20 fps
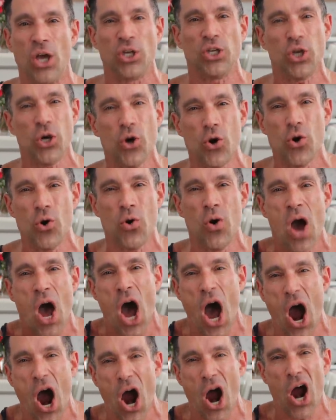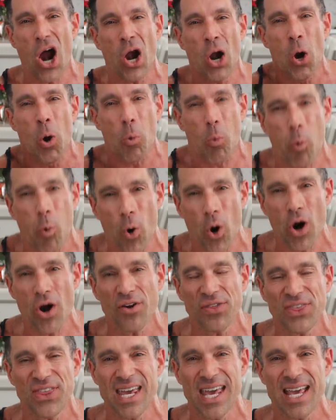You are
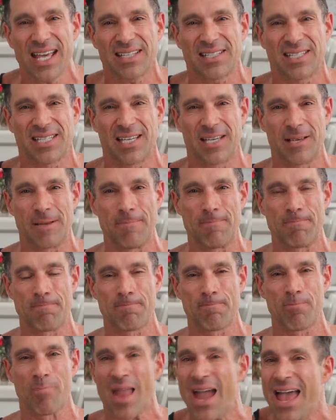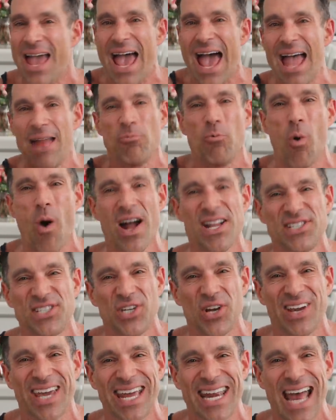worth it. And once
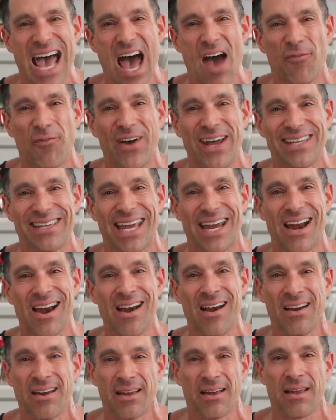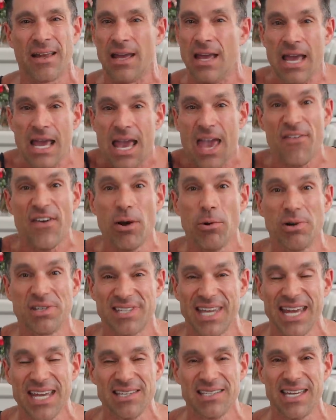you get halfway there, if it
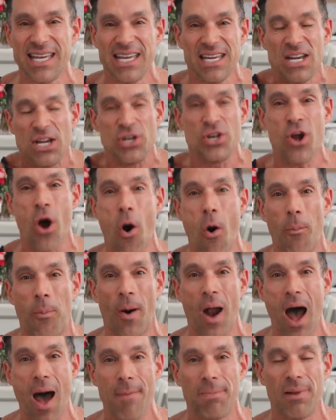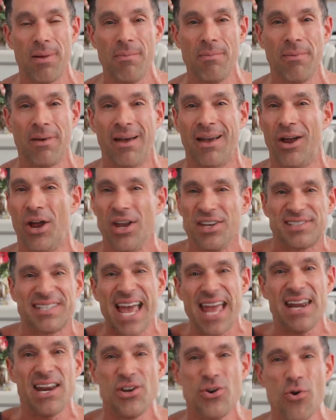was easy, no problem.
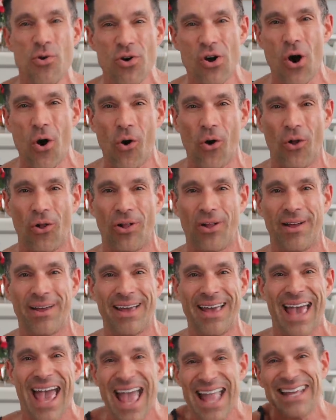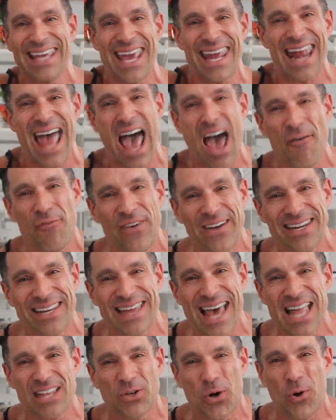Set a new goal and get halfway to
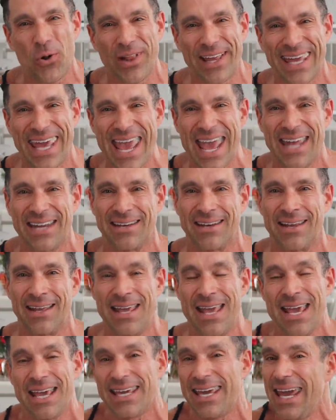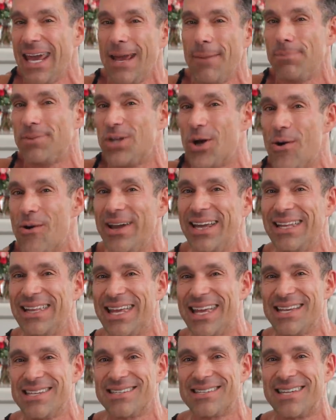that goal again. Keep doing
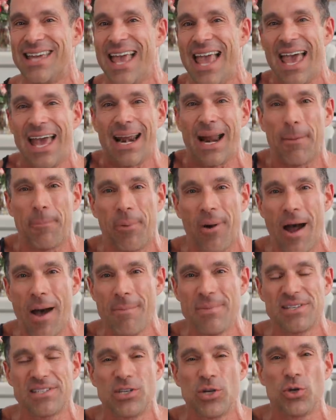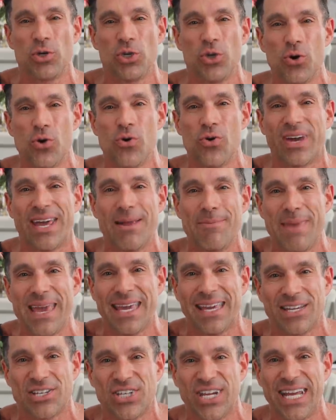this, and I promise you, you can
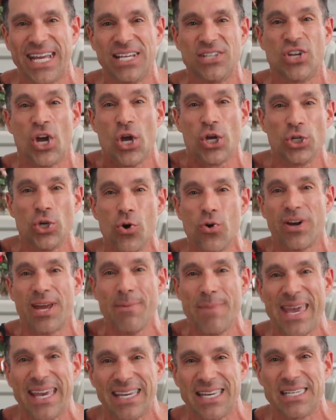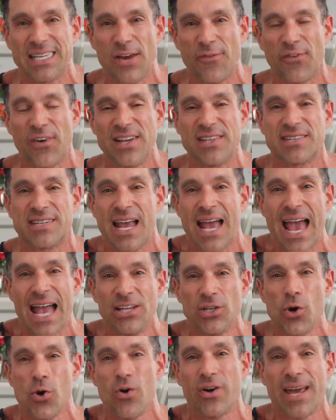make a change, you can make a difference,
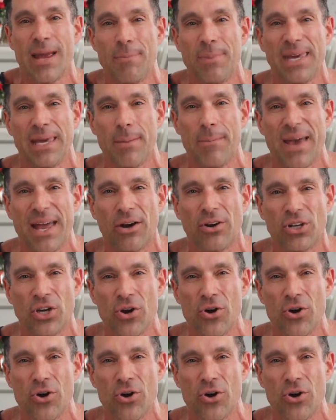and you can be a better